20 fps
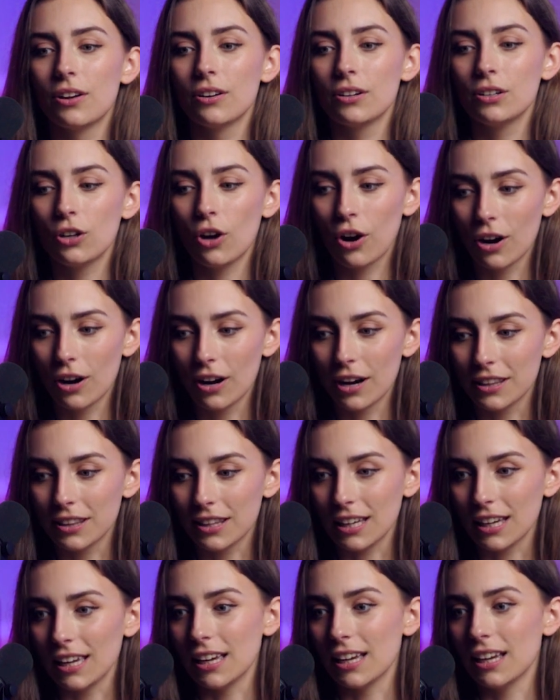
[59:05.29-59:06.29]

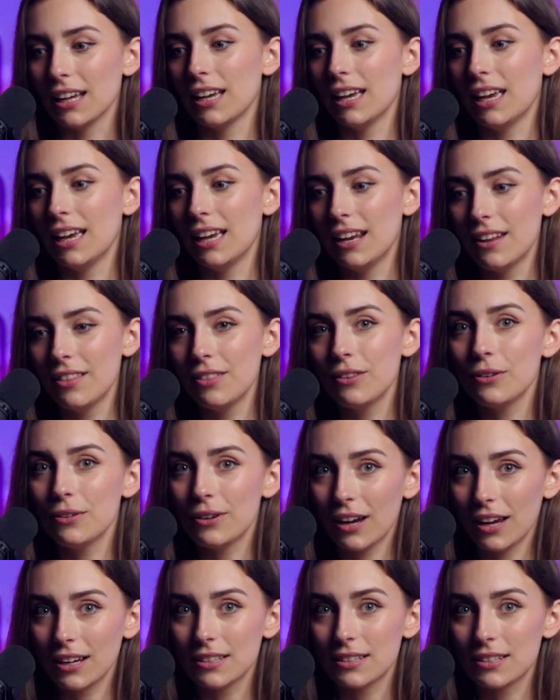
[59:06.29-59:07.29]
currently in the
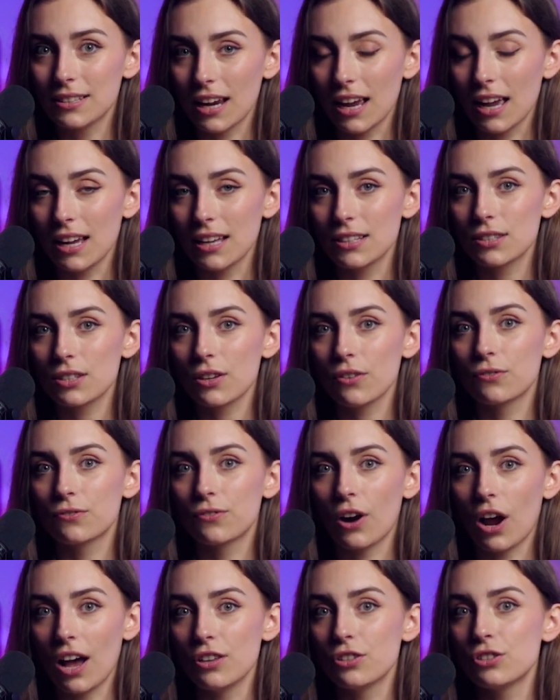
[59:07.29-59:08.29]
United States
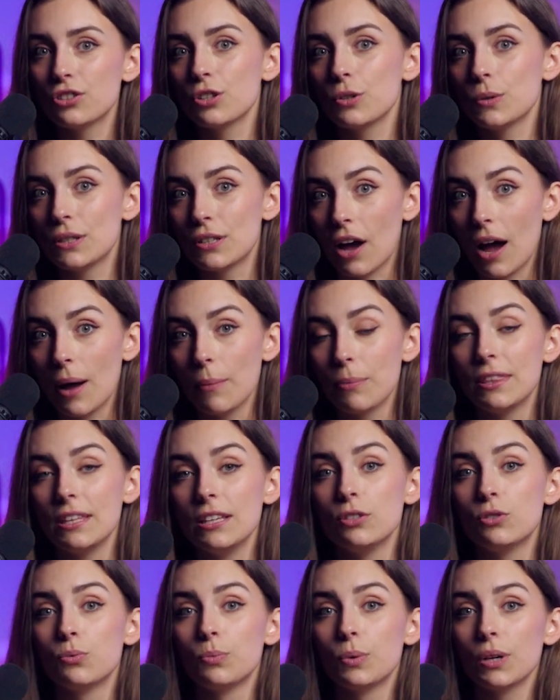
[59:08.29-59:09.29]
for us to adopt
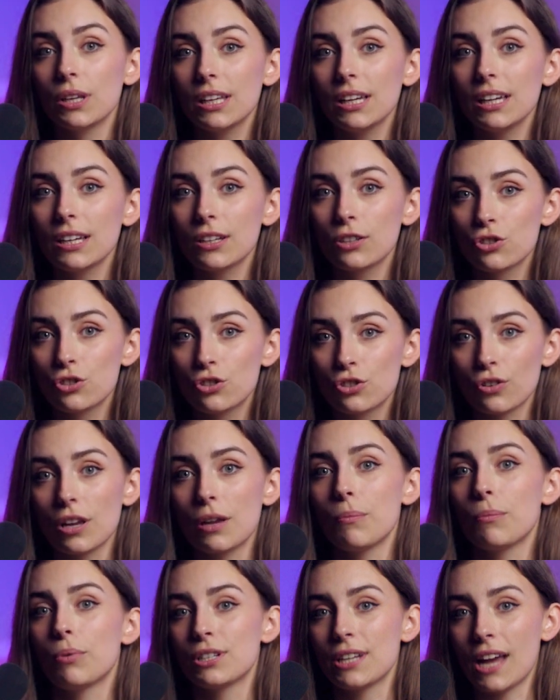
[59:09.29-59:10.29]
these really
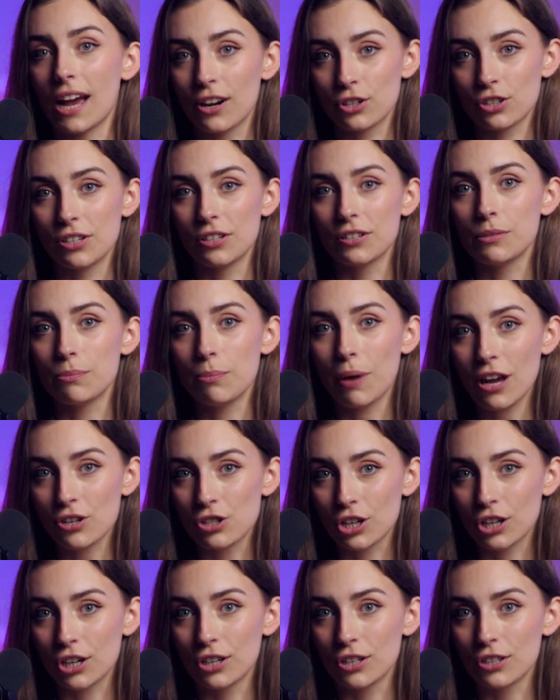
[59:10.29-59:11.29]
extreme protectionist
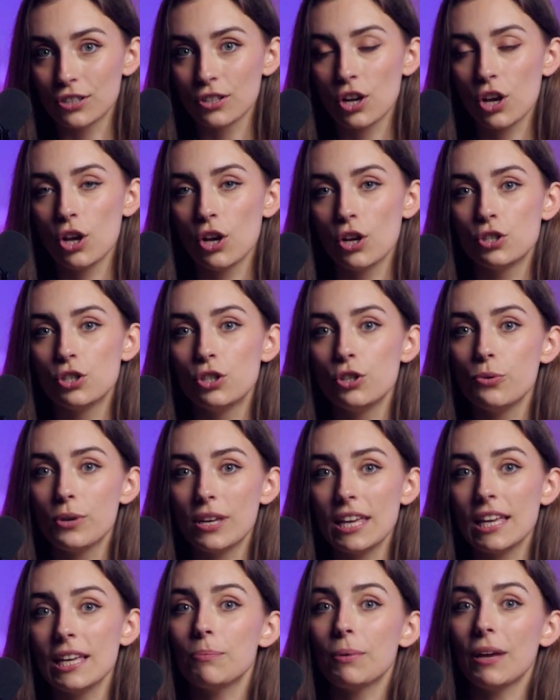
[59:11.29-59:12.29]
measures to
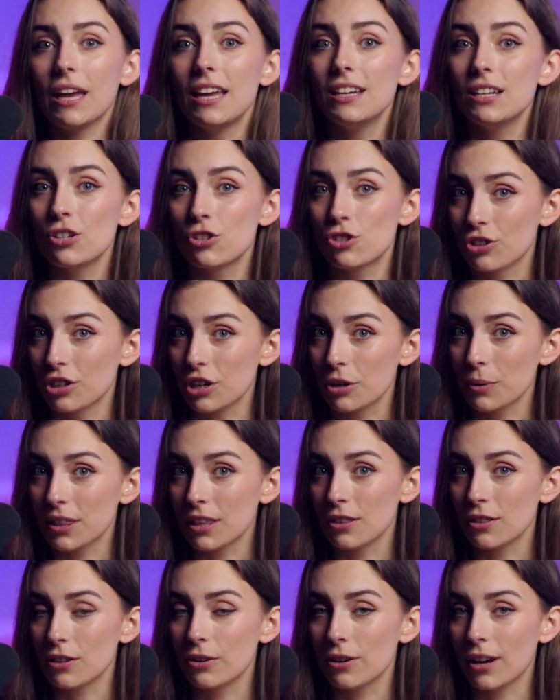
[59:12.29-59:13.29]
keep industry
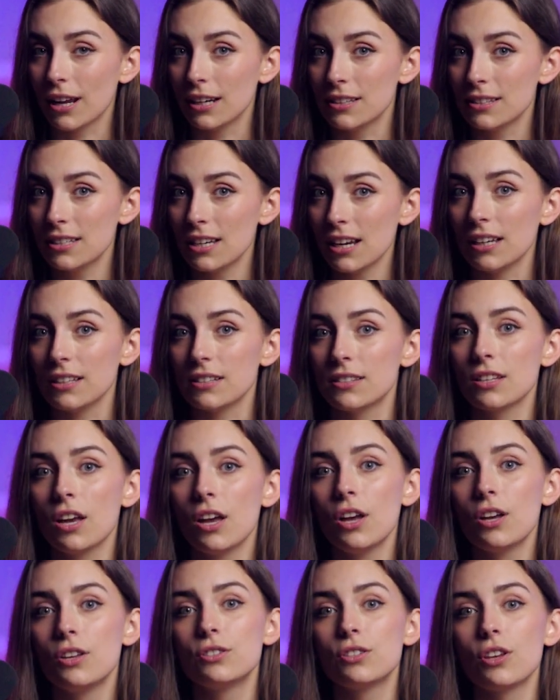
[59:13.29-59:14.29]
within the United States.
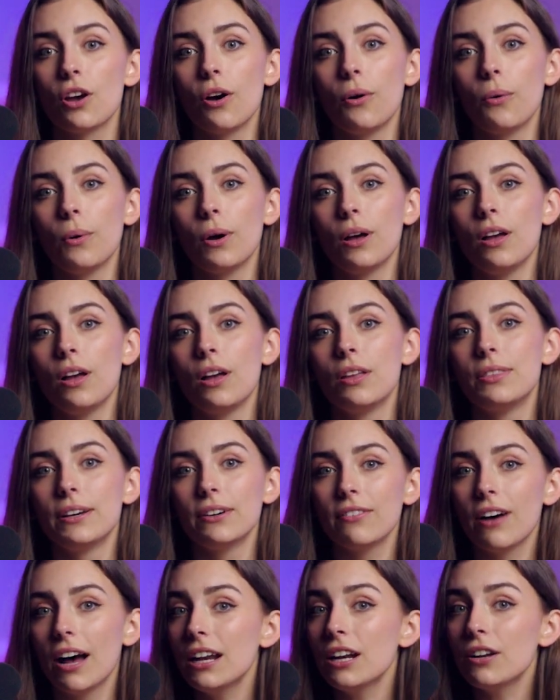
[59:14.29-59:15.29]
So the
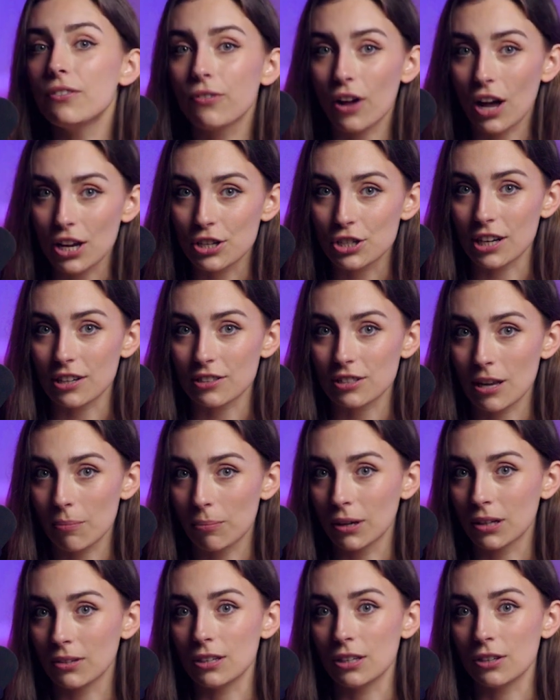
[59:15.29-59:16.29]
line of logic
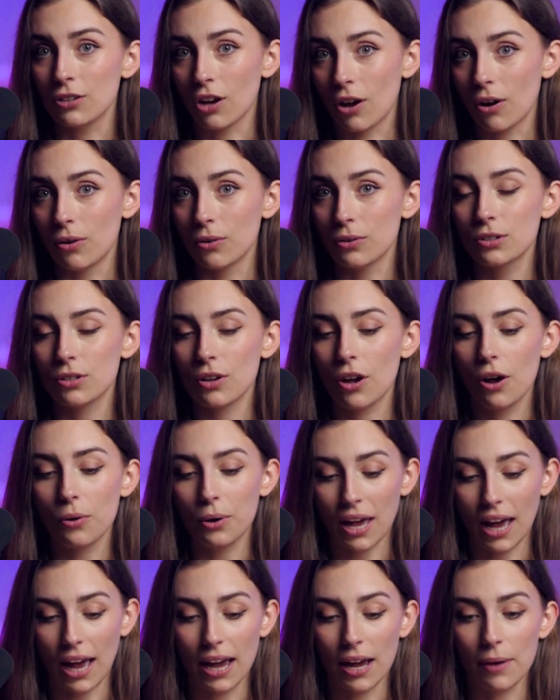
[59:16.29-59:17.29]
typically goes,
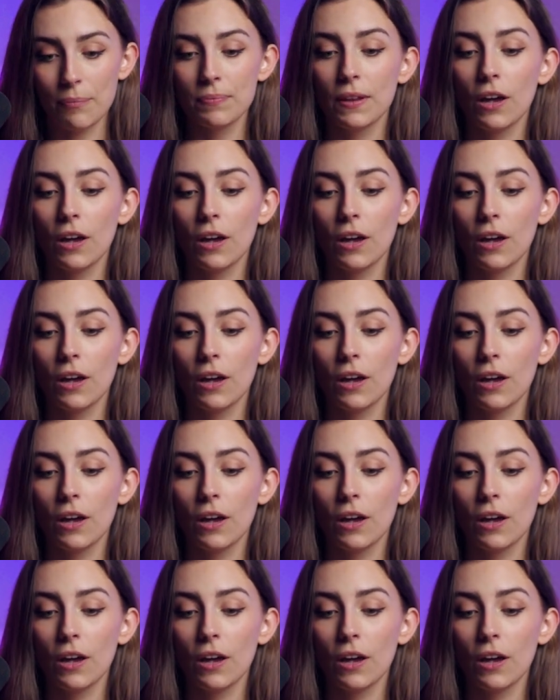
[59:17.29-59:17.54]
okay,